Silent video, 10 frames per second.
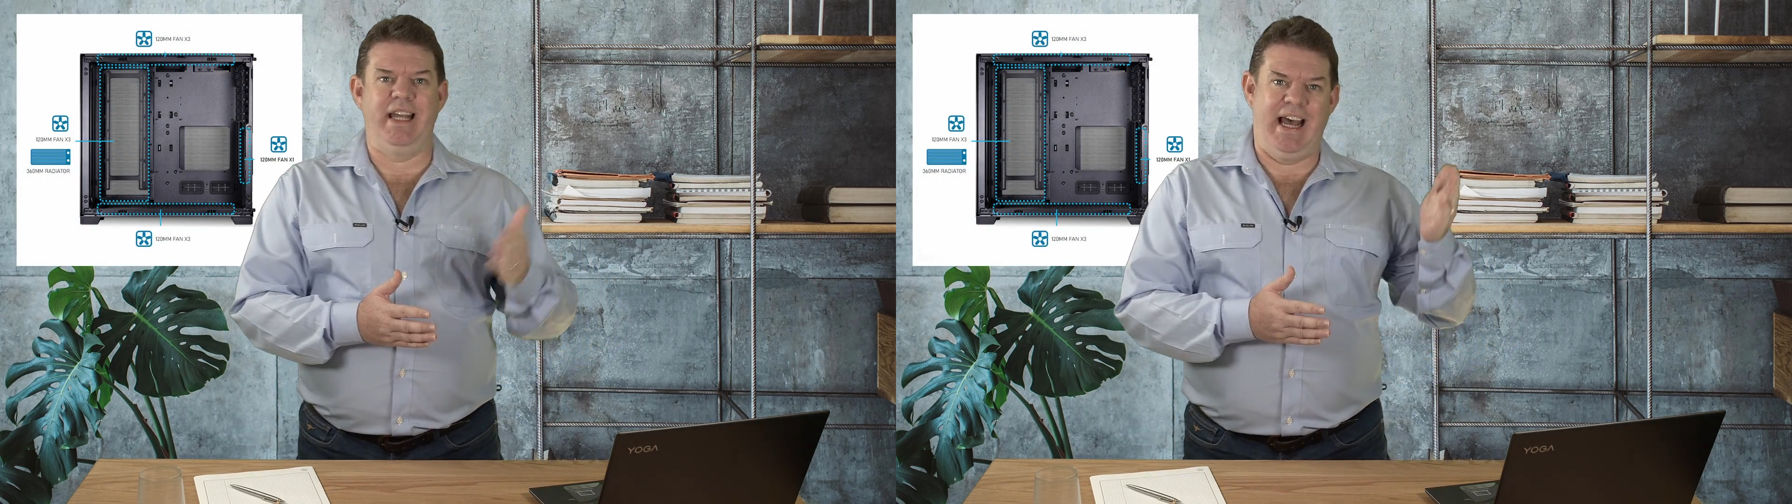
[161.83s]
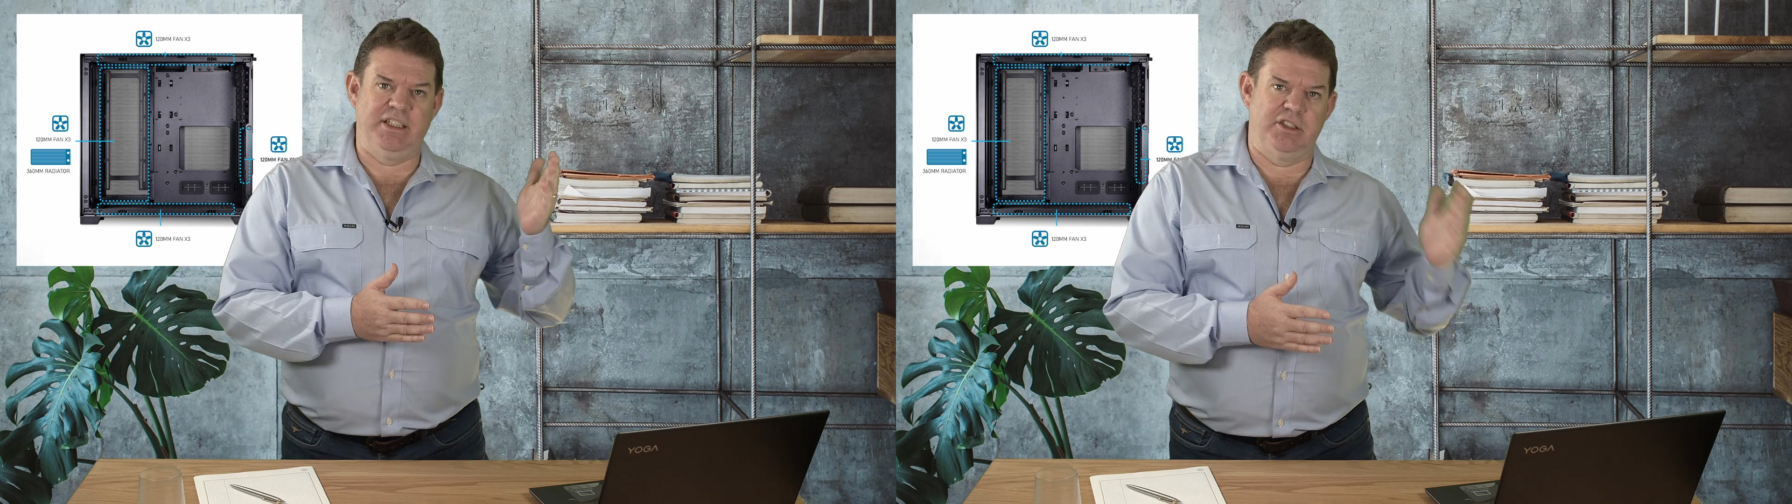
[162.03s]

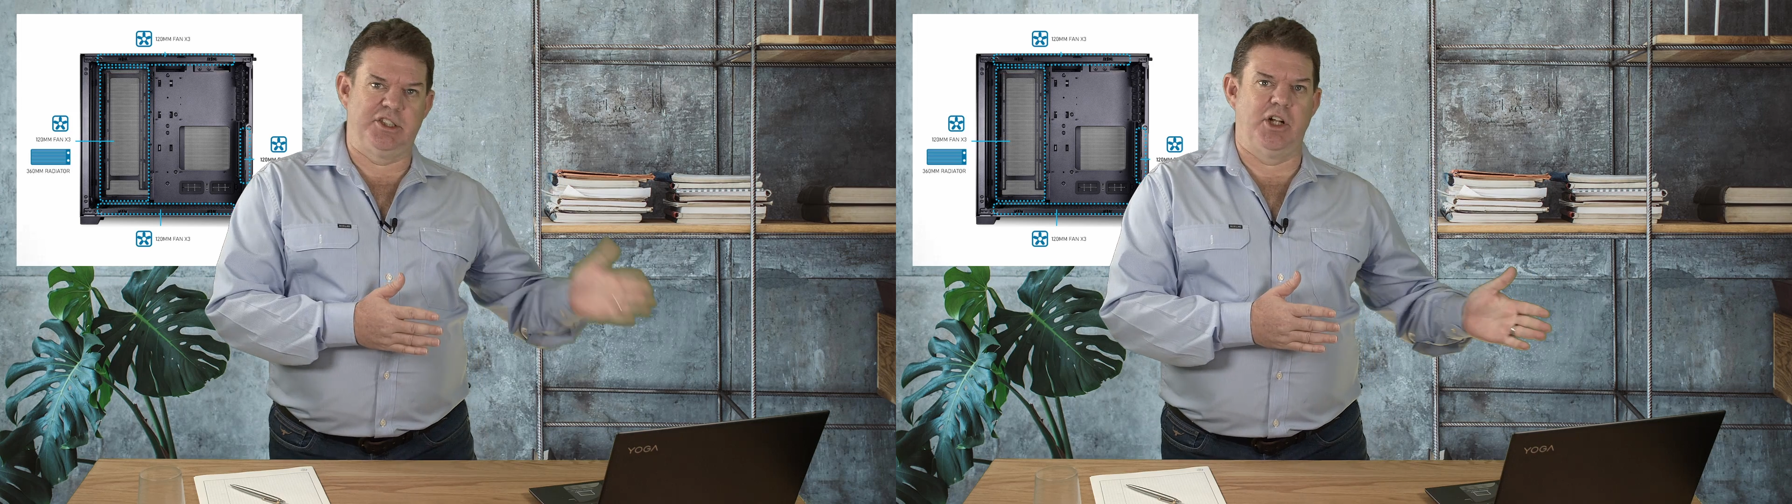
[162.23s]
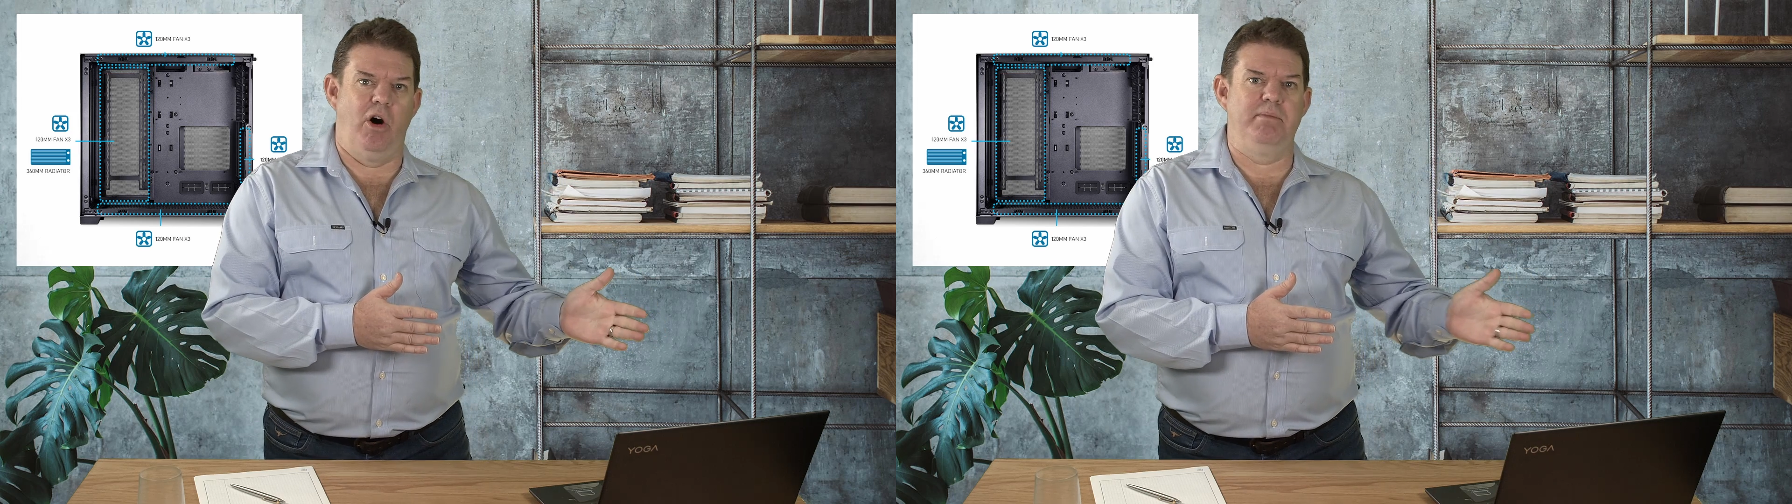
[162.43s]
as a
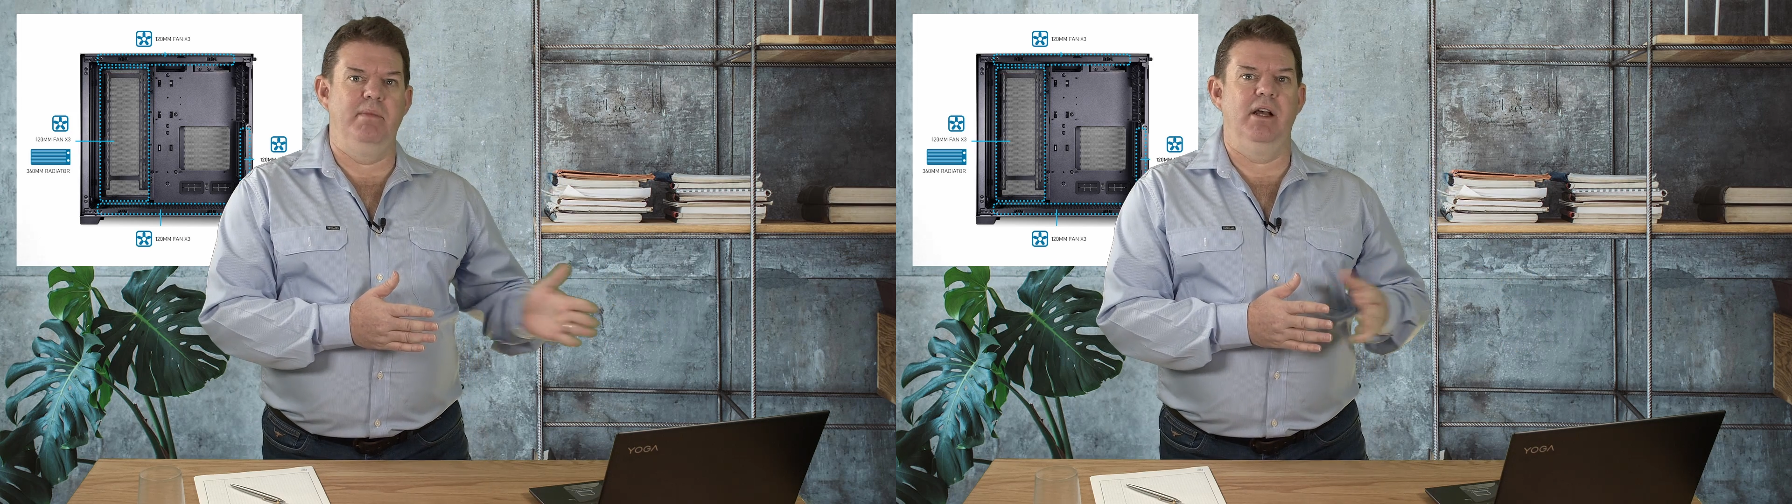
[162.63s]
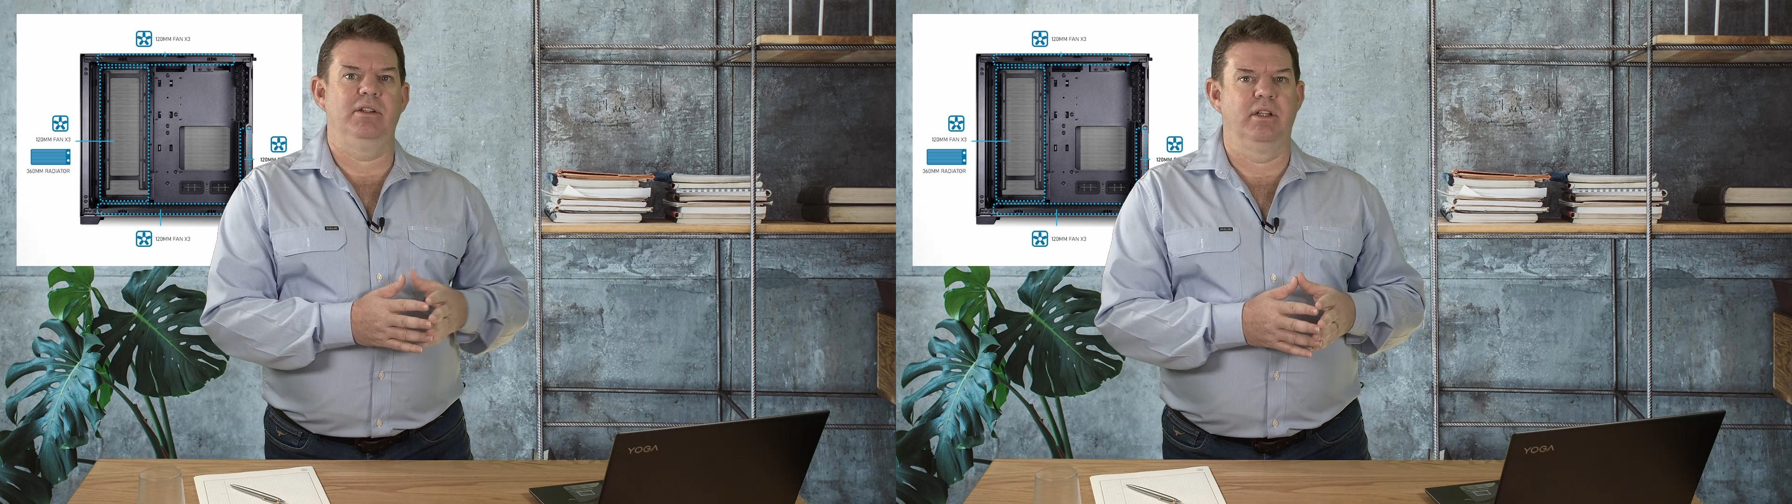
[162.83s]
side
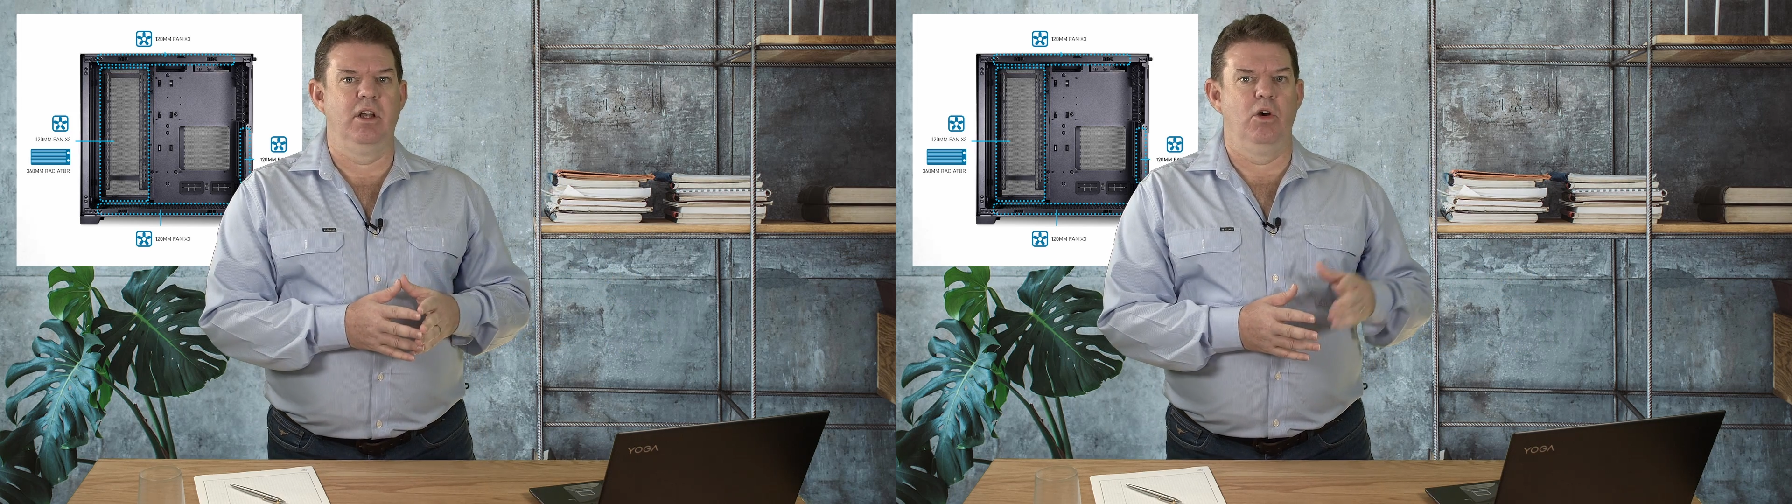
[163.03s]
mount